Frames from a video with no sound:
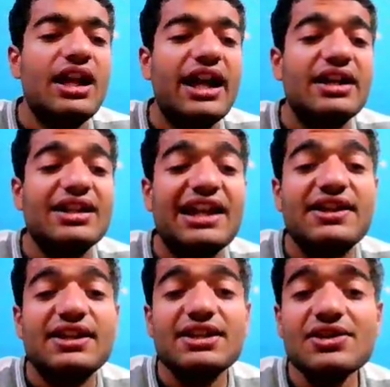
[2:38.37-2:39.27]
And
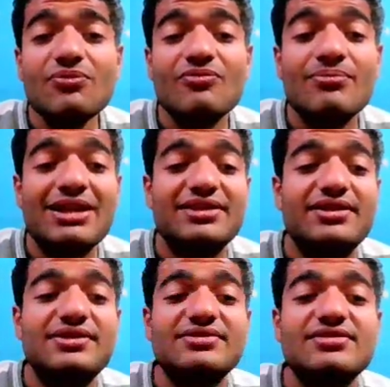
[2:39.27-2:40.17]
another
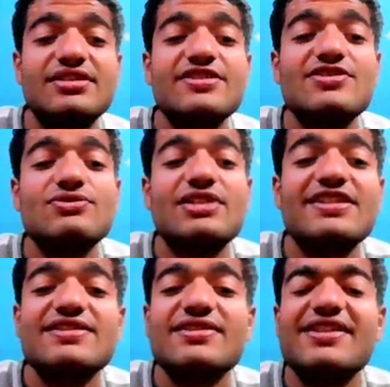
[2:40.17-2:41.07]
method is known
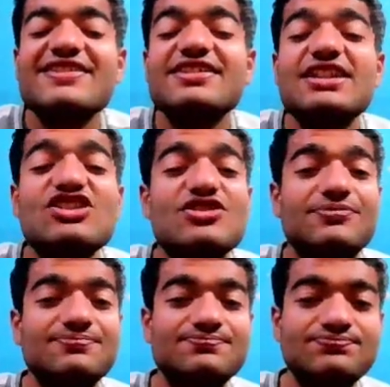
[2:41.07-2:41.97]
as resignation.
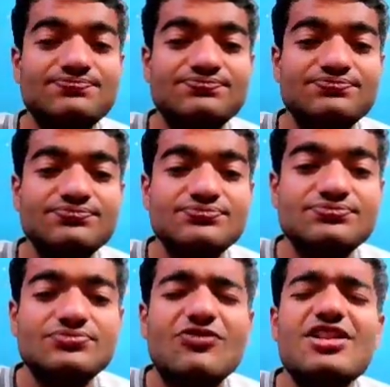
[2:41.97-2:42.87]

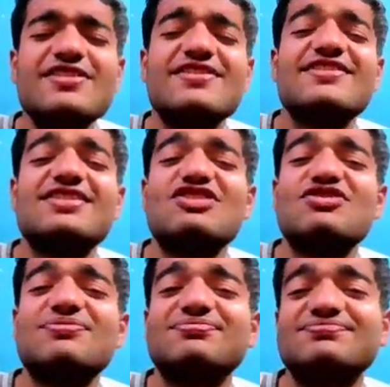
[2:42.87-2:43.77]
What is
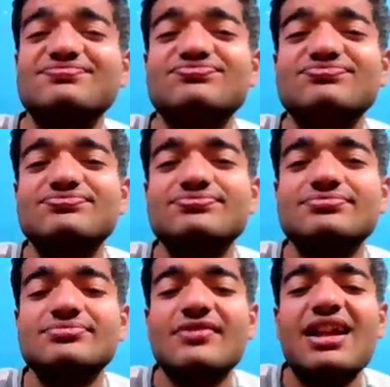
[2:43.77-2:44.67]
resignation?
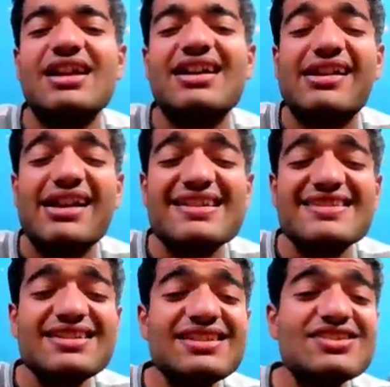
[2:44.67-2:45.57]
A
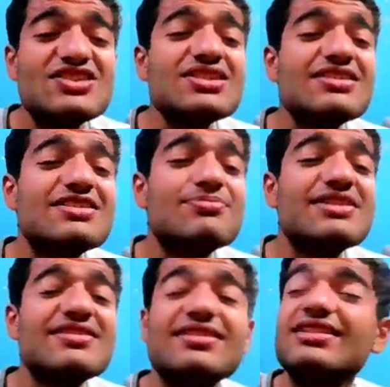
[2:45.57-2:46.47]
resignation is
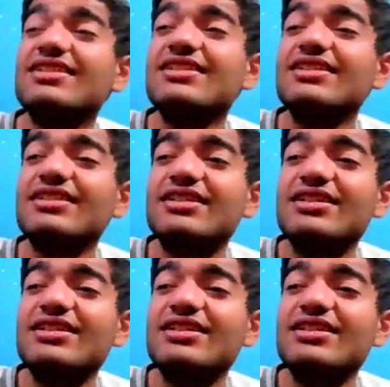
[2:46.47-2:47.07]
basically